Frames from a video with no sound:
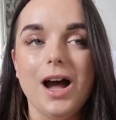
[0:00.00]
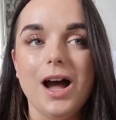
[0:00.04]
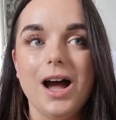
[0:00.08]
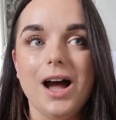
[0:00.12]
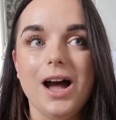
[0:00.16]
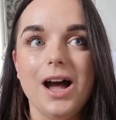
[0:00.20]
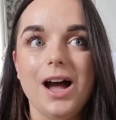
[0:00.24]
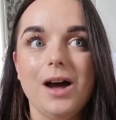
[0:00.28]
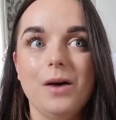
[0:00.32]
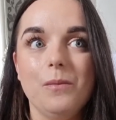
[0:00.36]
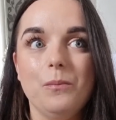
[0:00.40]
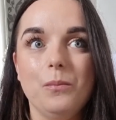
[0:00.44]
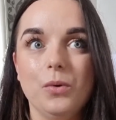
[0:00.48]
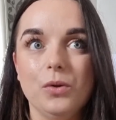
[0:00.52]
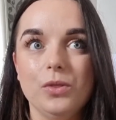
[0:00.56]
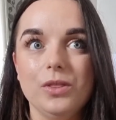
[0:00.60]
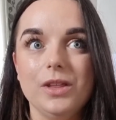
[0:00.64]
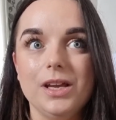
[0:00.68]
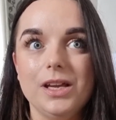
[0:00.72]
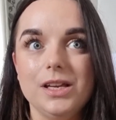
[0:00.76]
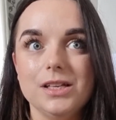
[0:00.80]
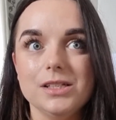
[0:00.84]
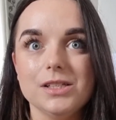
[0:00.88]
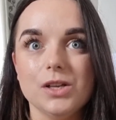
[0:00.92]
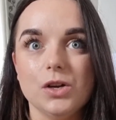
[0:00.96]
But
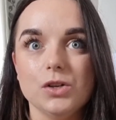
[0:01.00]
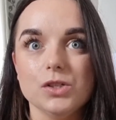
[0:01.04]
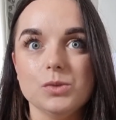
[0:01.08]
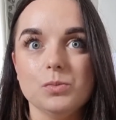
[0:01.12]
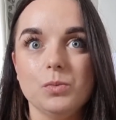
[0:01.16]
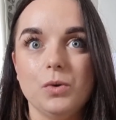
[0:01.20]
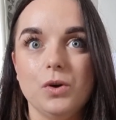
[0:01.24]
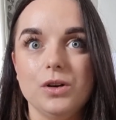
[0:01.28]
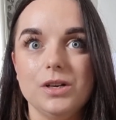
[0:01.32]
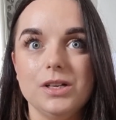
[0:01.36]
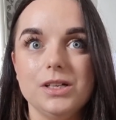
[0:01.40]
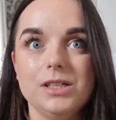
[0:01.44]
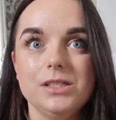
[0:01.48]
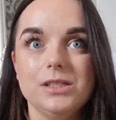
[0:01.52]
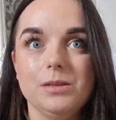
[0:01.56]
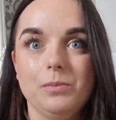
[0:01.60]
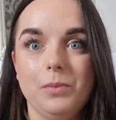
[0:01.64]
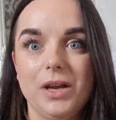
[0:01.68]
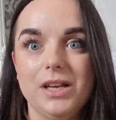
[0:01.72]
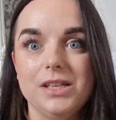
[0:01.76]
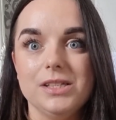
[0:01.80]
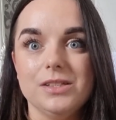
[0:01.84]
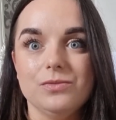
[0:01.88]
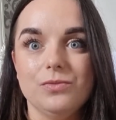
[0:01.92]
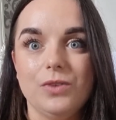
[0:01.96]
the ASOS one is the
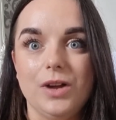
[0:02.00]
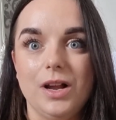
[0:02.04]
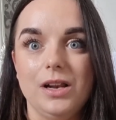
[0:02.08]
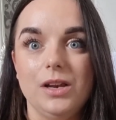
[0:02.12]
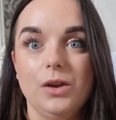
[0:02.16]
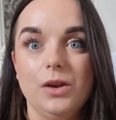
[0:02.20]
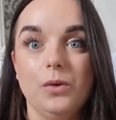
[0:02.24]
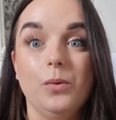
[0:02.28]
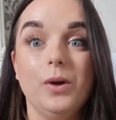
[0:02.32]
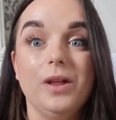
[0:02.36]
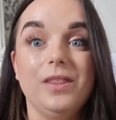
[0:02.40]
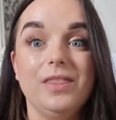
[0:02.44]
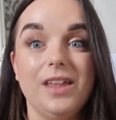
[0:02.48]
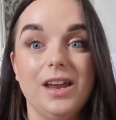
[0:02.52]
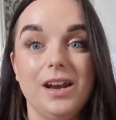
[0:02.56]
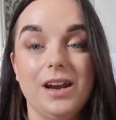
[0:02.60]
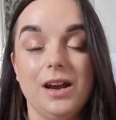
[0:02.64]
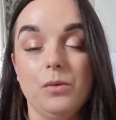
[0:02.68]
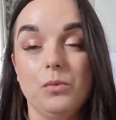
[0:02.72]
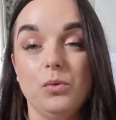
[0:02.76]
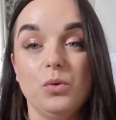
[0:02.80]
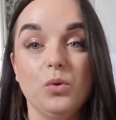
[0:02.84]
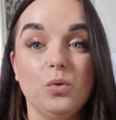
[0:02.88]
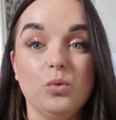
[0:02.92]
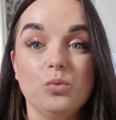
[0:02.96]
best value, and then
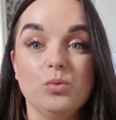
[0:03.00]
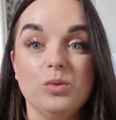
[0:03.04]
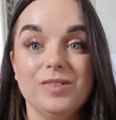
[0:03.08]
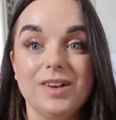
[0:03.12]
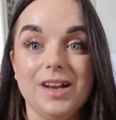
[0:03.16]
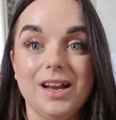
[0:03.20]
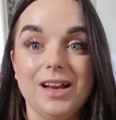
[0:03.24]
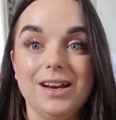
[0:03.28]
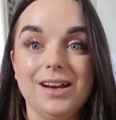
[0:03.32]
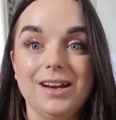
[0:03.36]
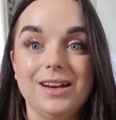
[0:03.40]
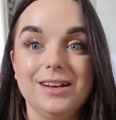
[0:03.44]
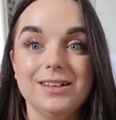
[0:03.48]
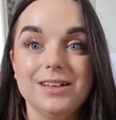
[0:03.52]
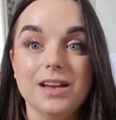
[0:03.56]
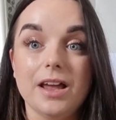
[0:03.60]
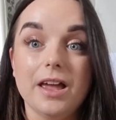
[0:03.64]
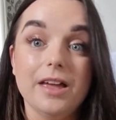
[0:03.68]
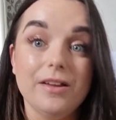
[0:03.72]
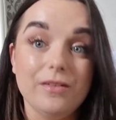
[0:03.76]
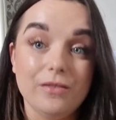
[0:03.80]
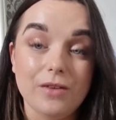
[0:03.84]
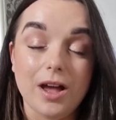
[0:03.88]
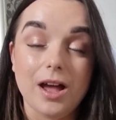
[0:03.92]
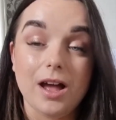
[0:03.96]
I would go River Island
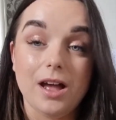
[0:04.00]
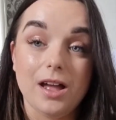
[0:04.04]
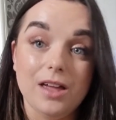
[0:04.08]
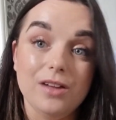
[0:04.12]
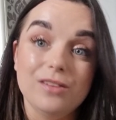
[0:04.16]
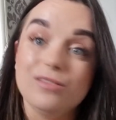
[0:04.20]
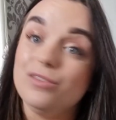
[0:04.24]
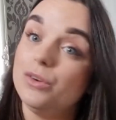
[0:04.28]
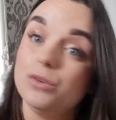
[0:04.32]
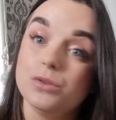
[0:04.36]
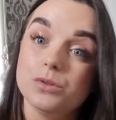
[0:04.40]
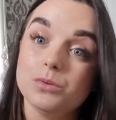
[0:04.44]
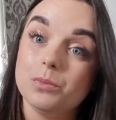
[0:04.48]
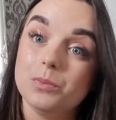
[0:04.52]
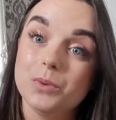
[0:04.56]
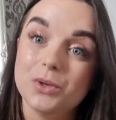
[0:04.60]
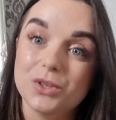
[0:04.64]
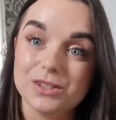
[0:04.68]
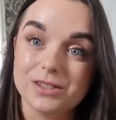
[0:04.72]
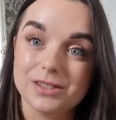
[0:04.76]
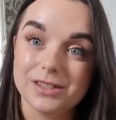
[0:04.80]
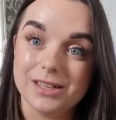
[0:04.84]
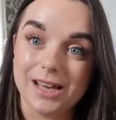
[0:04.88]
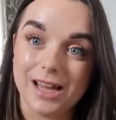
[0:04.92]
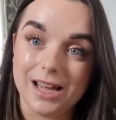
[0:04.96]
if you were
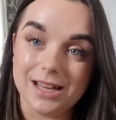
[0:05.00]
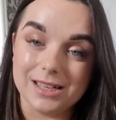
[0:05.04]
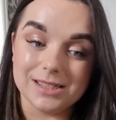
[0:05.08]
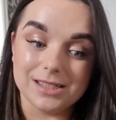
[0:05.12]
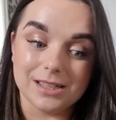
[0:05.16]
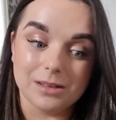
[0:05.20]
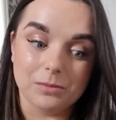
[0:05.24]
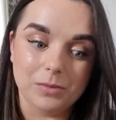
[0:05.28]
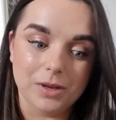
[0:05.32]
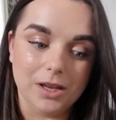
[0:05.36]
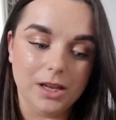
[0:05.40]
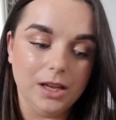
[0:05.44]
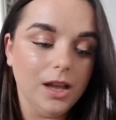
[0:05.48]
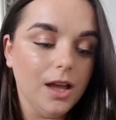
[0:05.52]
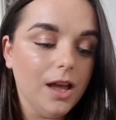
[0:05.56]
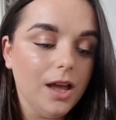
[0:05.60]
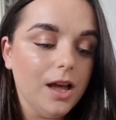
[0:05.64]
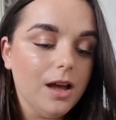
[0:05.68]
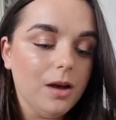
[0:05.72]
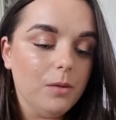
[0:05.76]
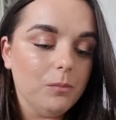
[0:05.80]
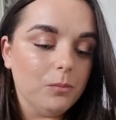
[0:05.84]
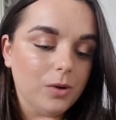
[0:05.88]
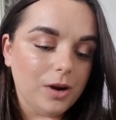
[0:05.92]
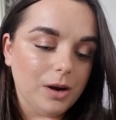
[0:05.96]
personally asking me.
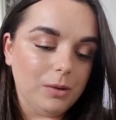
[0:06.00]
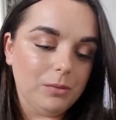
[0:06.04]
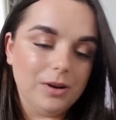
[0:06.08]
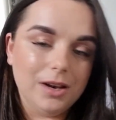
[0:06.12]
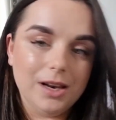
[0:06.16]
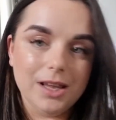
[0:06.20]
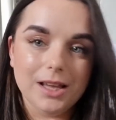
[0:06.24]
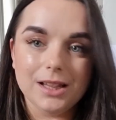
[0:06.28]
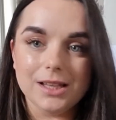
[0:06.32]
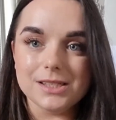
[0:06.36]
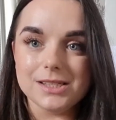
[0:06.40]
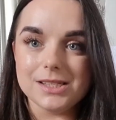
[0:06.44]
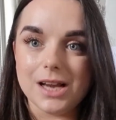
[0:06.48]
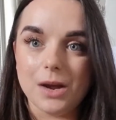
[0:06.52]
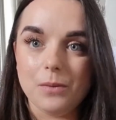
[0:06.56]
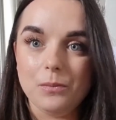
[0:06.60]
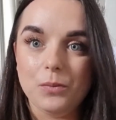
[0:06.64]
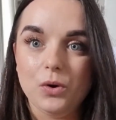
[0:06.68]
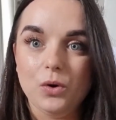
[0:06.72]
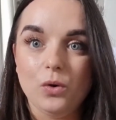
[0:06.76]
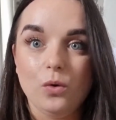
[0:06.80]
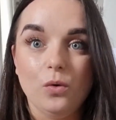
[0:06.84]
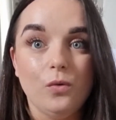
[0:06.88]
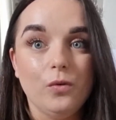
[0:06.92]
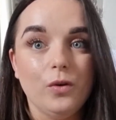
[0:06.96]
But I will link this down
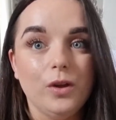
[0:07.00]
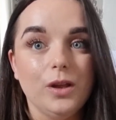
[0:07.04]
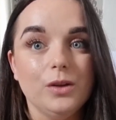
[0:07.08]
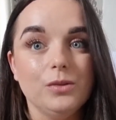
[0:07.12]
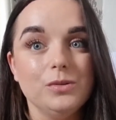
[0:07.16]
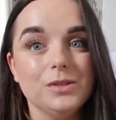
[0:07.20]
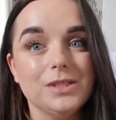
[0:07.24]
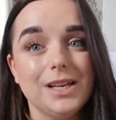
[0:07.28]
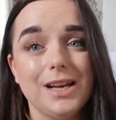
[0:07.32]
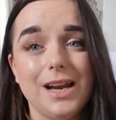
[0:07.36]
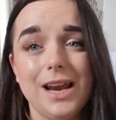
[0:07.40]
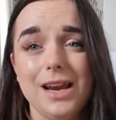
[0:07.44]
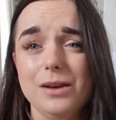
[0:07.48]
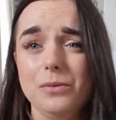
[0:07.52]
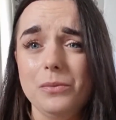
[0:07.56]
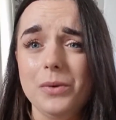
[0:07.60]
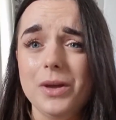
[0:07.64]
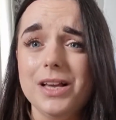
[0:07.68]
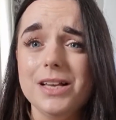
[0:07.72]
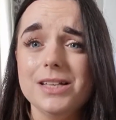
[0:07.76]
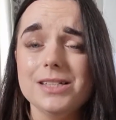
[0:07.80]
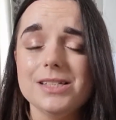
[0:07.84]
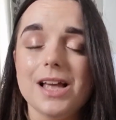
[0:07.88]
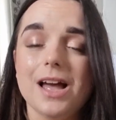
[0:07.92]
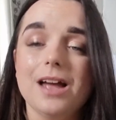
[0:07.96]
below for you. And
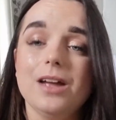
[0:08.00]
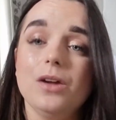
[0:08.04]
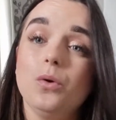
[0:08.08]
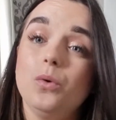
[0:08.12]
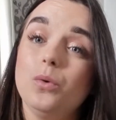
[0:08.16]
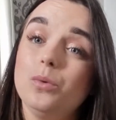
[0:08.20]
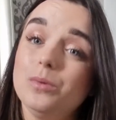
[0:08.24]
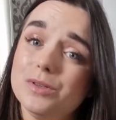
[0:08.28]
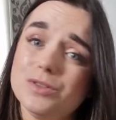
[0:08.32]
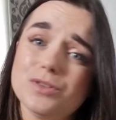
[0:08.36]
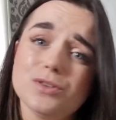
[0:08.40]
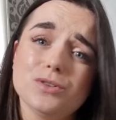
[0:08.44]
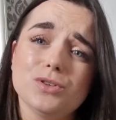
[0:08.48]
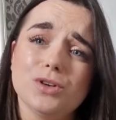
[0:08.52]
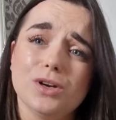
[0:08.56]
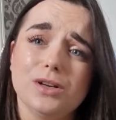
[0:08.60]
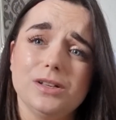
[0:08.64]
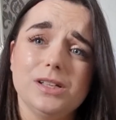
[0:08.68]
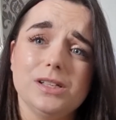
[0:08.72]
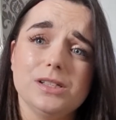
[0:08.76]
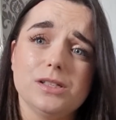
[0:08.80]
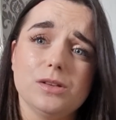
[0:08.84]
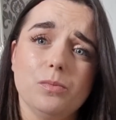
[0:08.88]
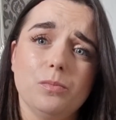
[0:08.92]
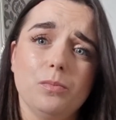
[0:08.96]
anyways, I hope you've
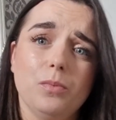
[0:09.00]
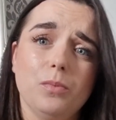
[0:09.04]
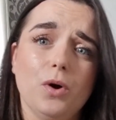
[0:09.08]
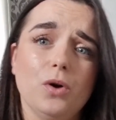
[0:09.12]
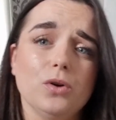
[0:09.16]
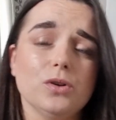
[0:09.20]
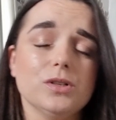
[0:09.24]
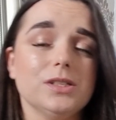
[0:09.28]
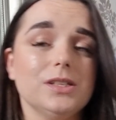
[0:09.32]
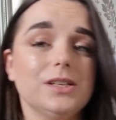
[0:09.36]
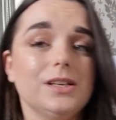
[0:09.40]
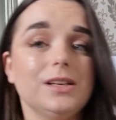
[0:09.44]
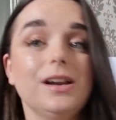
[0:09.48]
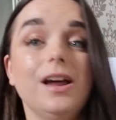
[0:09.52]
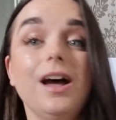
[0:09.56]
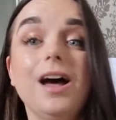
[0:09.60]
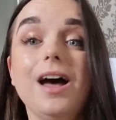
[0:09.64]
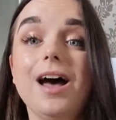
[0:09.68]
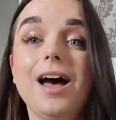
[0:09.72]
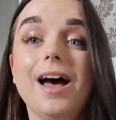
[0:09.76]
enjoyed this unboxing.